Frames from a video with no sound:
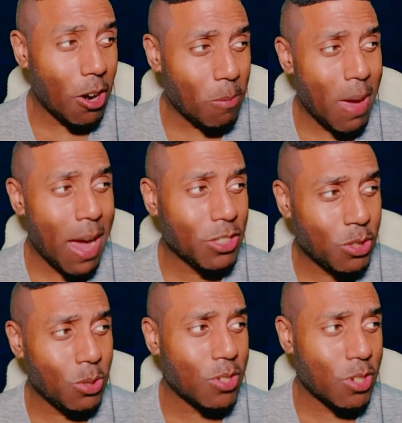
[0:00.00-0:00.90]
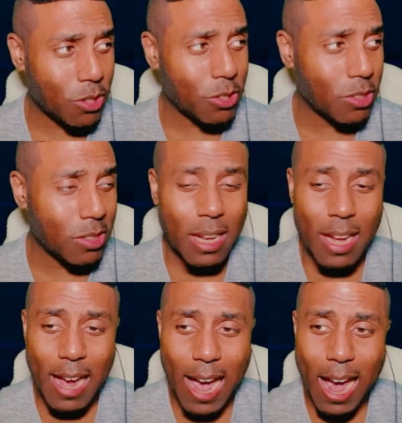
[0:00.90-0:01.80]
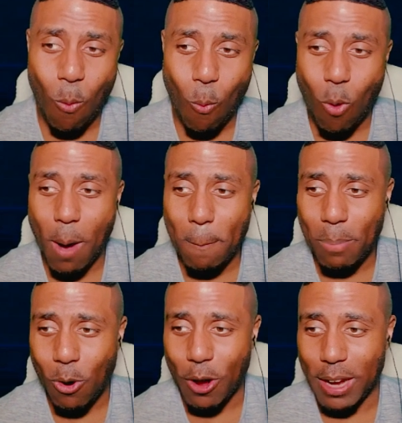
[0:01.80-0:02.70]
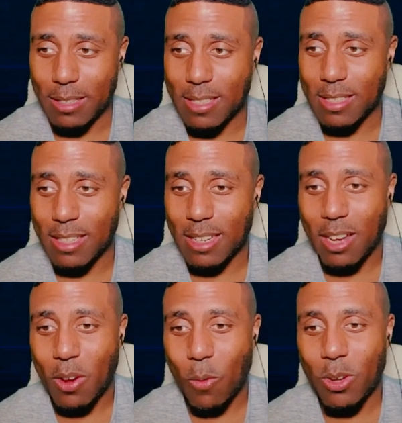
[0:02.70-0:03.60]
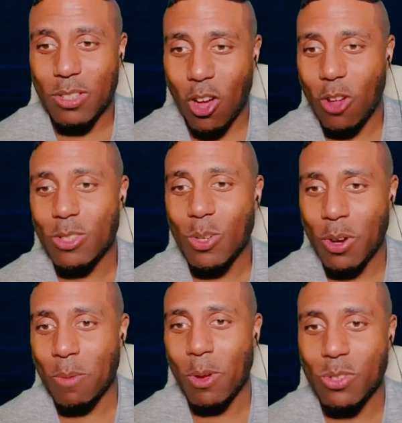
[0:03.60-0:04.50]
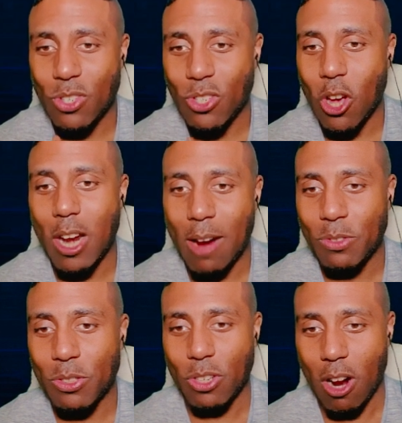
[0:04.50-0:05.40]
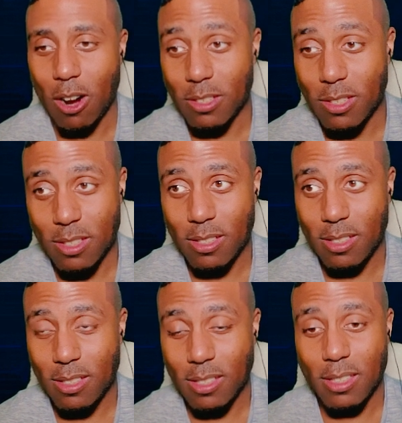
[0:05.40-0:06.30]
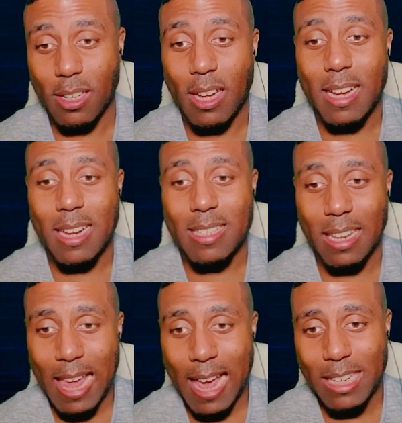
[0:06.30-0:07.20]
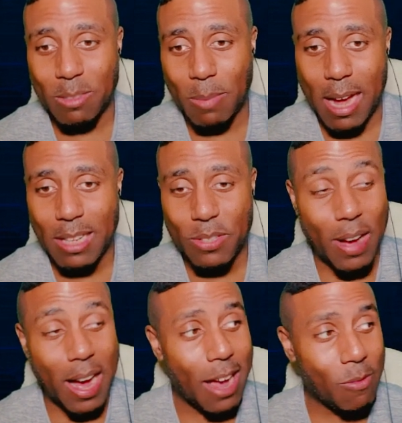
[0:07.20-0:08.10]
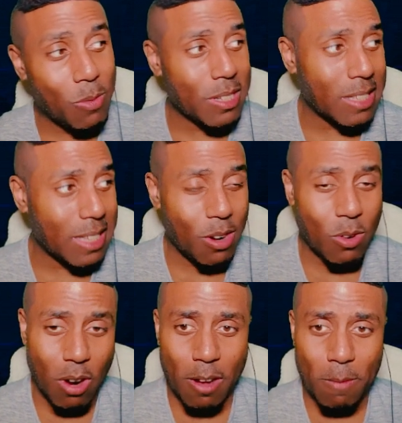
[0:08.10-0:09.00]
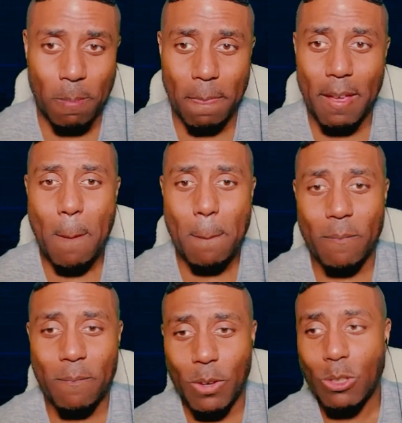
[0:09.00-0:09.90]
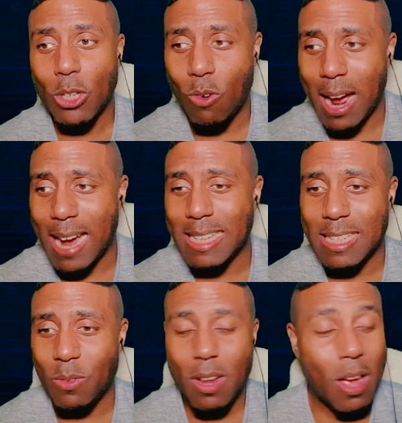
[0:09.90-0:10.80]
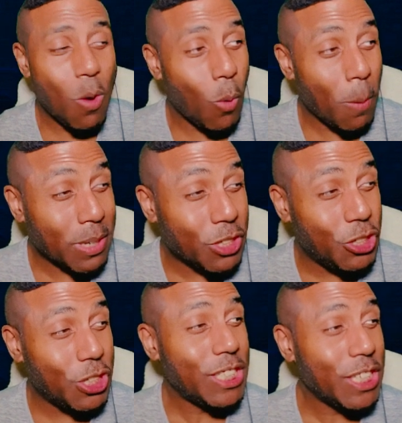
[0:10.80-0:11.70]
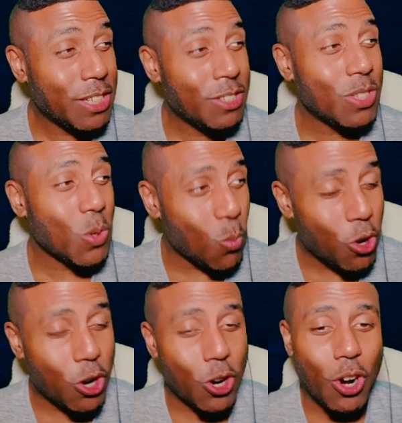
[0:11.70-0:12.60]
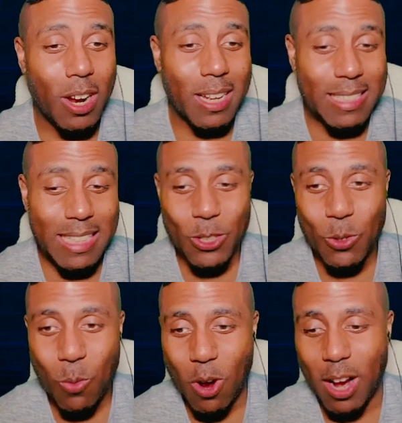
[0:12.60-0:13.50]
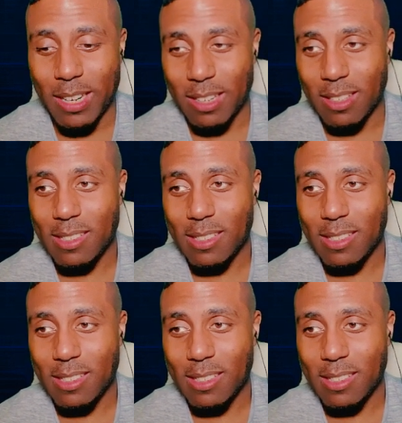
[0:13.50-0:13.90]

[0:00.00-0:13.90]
Magical Circle at one point was also one of the most sought after cards. Selection Box 5, which is later on, but Future Horizon, when Magicians were tier 1.